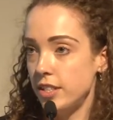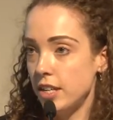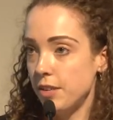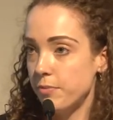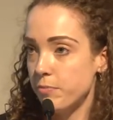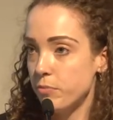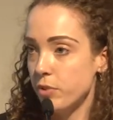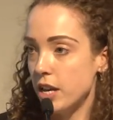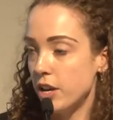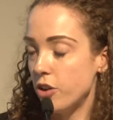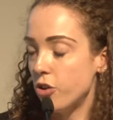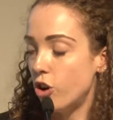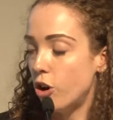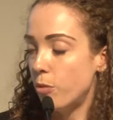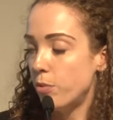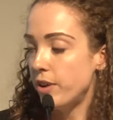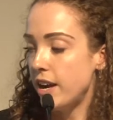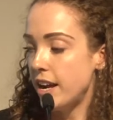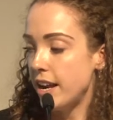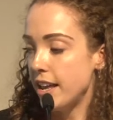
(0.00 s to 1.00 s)

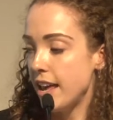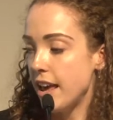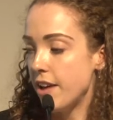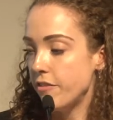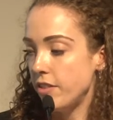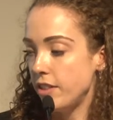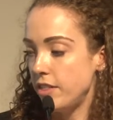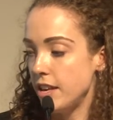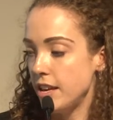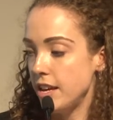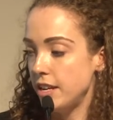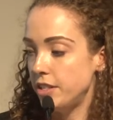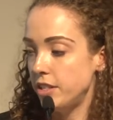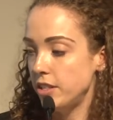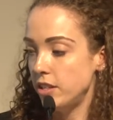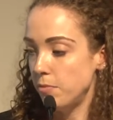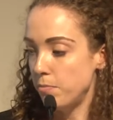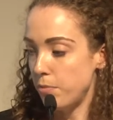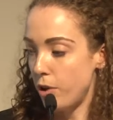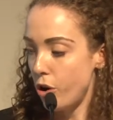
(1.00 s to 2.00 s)
incorporating everything into
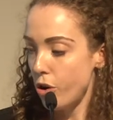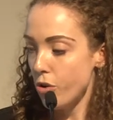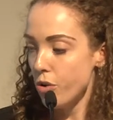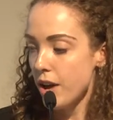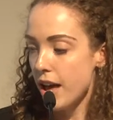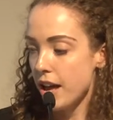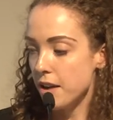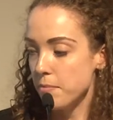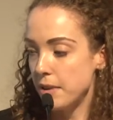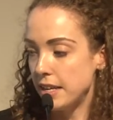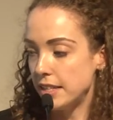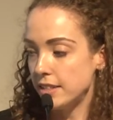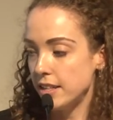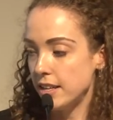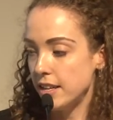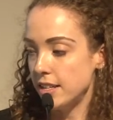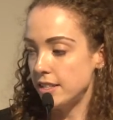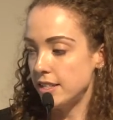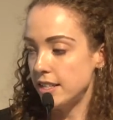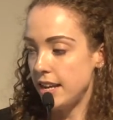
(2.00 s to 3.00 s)
the bowl and
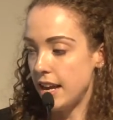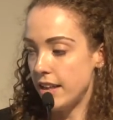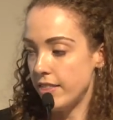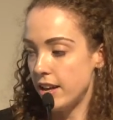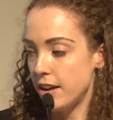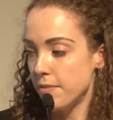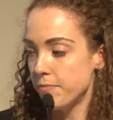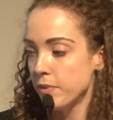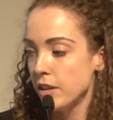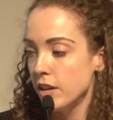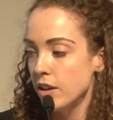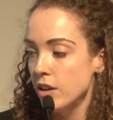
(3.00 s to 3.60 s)
mixing it together.